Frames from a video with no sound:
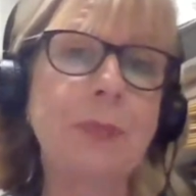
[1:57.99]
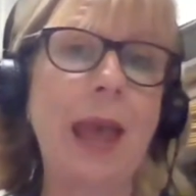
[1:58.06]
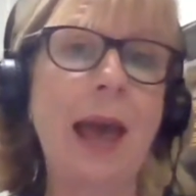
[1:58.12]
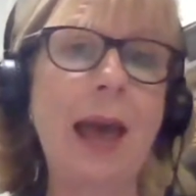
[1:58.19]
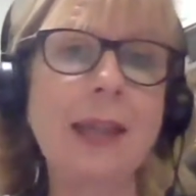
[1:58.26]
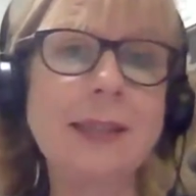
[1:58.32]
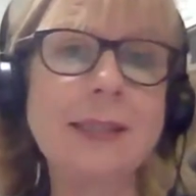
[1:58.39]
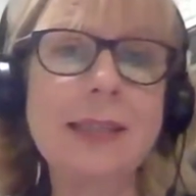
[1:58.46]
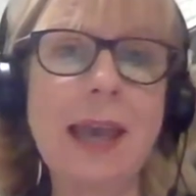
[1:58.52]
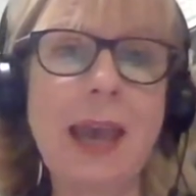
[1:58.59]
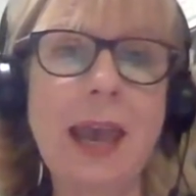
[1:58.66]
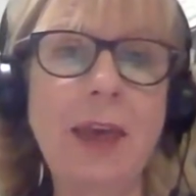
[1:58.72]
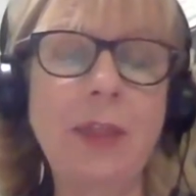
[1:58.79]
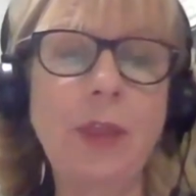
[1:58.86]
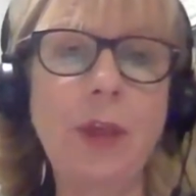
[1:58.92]
And
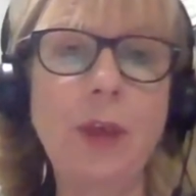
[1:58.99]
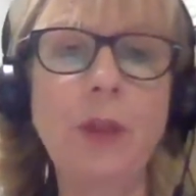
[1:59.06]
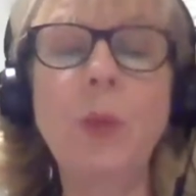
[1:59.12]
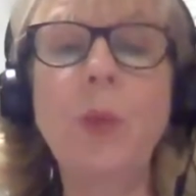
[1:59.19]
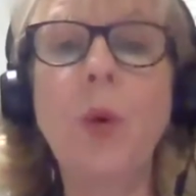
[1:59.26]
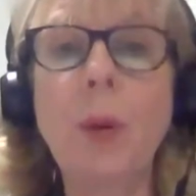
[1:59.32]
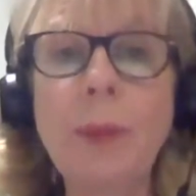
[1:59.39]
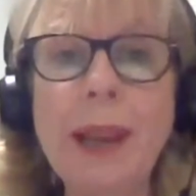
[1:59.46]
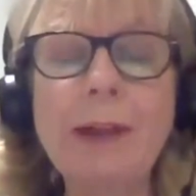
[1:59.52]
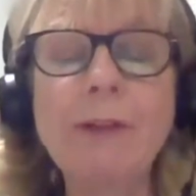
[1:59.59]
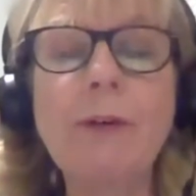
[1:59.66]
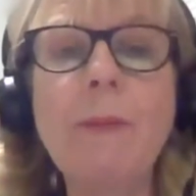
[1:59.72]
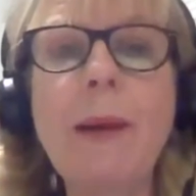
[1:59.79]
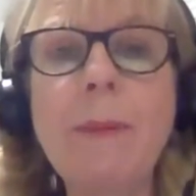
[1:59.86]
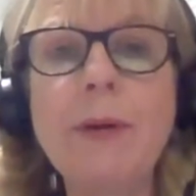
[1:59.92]
the woman, I
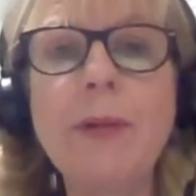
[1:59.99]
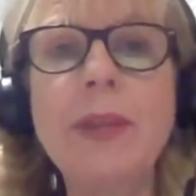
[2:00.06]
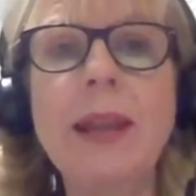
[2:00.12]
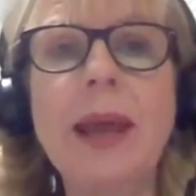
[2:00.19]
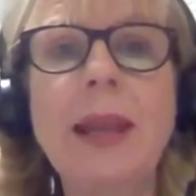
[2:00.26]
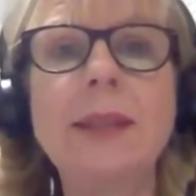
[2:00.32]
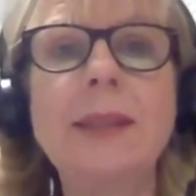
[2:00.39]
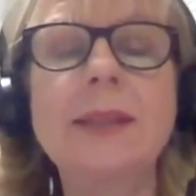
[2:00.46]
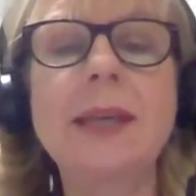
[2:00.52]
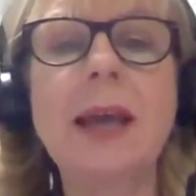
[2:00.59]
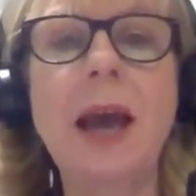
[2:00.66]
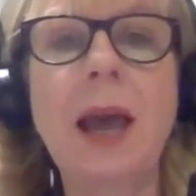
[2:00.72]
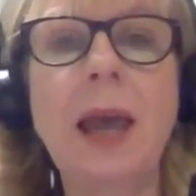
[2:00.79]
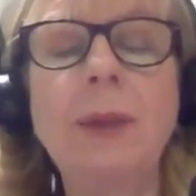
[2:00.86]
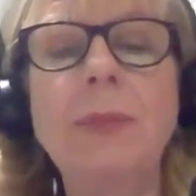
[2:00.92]
remember the night at the
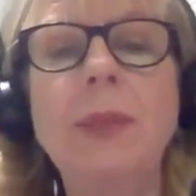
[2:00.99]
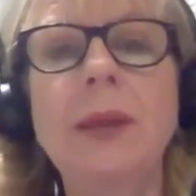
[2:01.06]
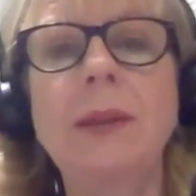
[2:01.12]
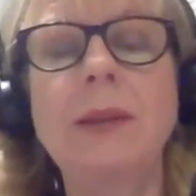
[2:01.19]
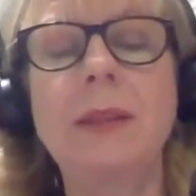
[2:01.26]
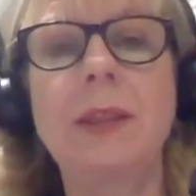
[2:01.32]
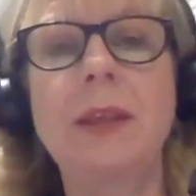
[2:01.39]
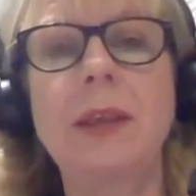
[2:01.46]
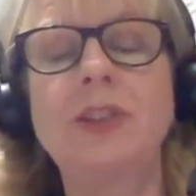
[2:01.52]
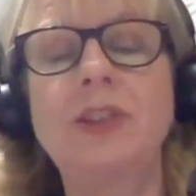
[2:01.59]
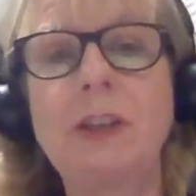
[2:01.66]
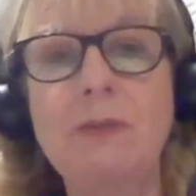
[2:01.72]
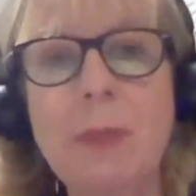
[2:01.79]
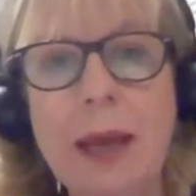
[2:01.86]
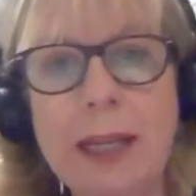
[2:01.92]
time that the
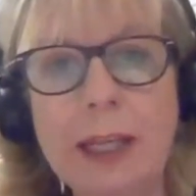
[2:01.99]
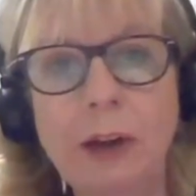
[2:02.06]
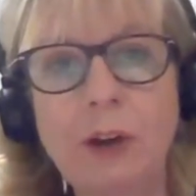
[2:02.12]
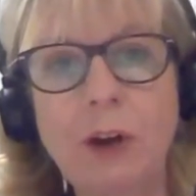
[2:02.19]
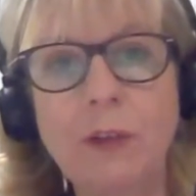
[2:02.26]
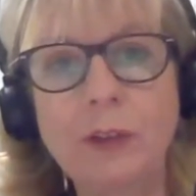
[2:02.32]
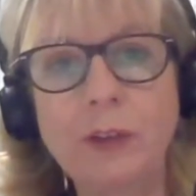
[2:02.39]
Chief Medical Officer